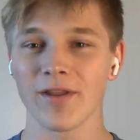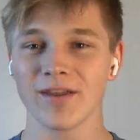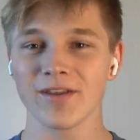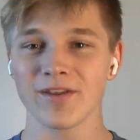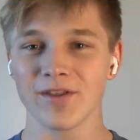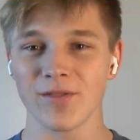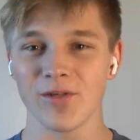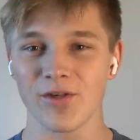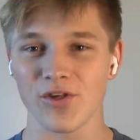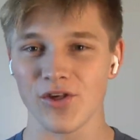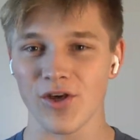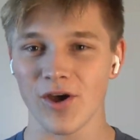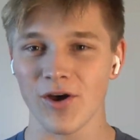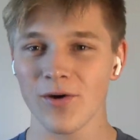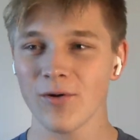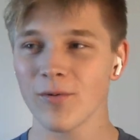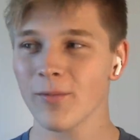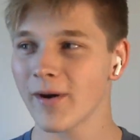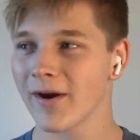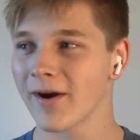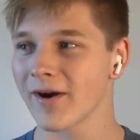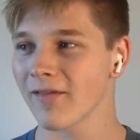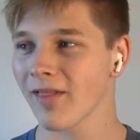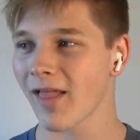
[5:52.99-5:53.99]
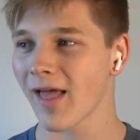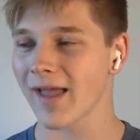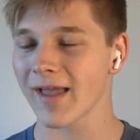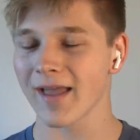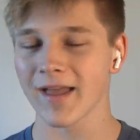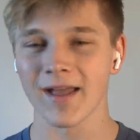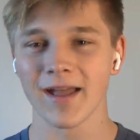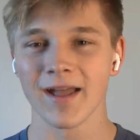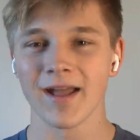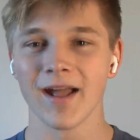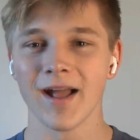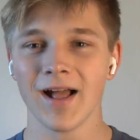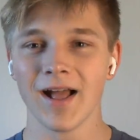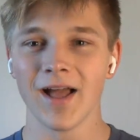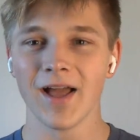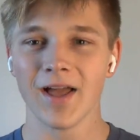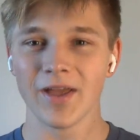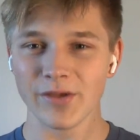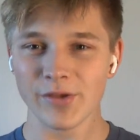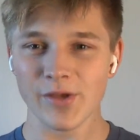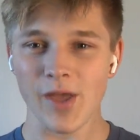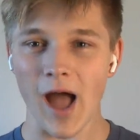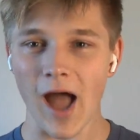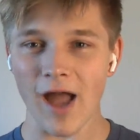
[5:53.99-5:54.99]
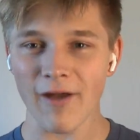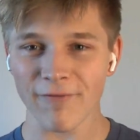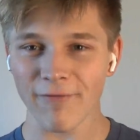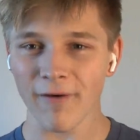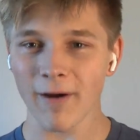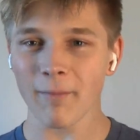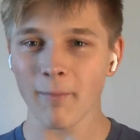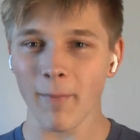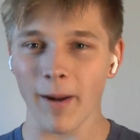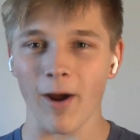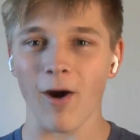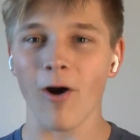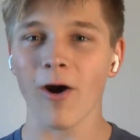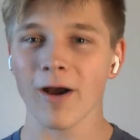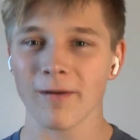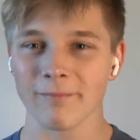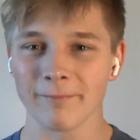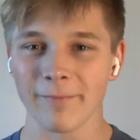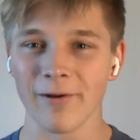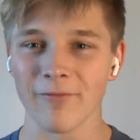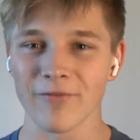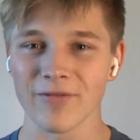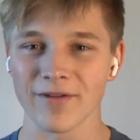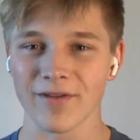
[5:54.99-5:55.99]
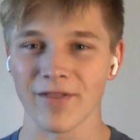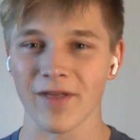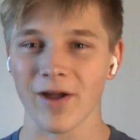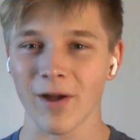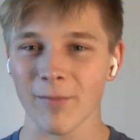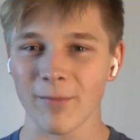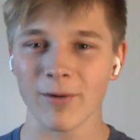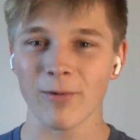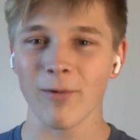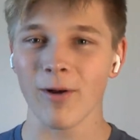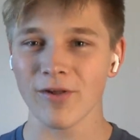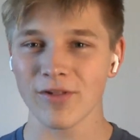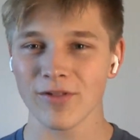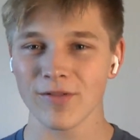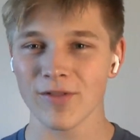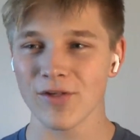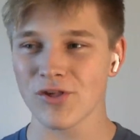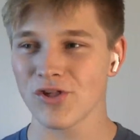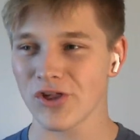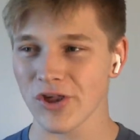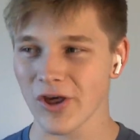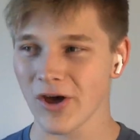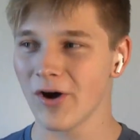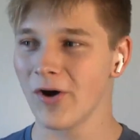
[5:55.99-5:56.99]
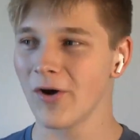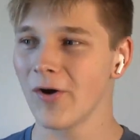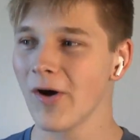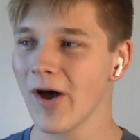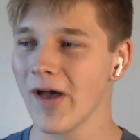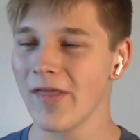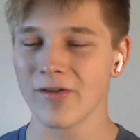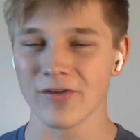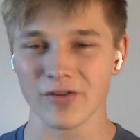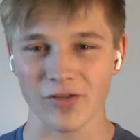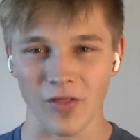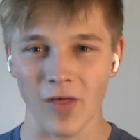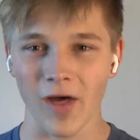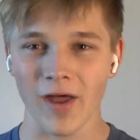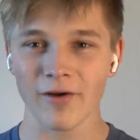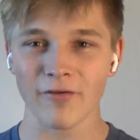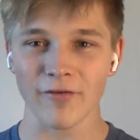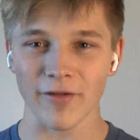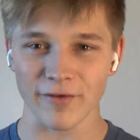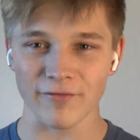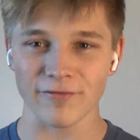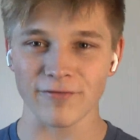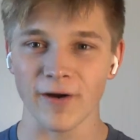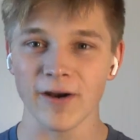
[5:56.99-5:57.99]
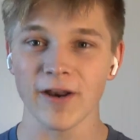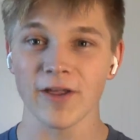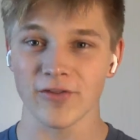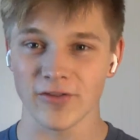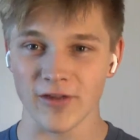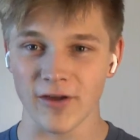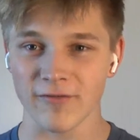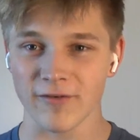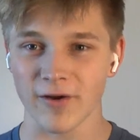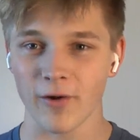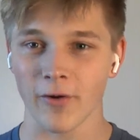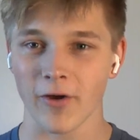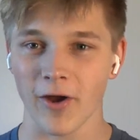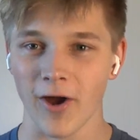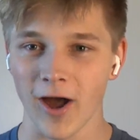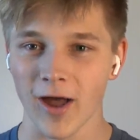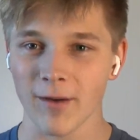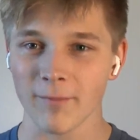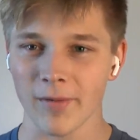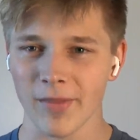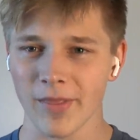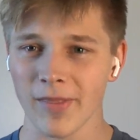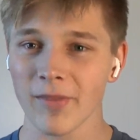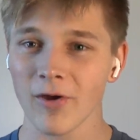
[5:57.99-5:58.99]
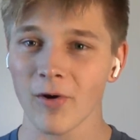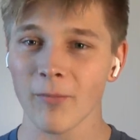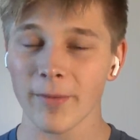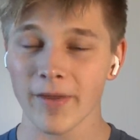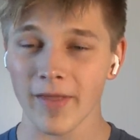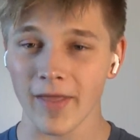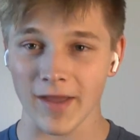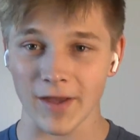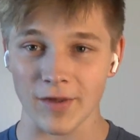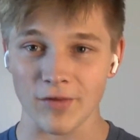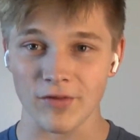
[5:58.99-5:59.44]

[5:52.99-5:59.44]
into the show where like I find my heart melting. Like I'll be watching this show and there's a lot of like funny stuff going on, but then there'll be like a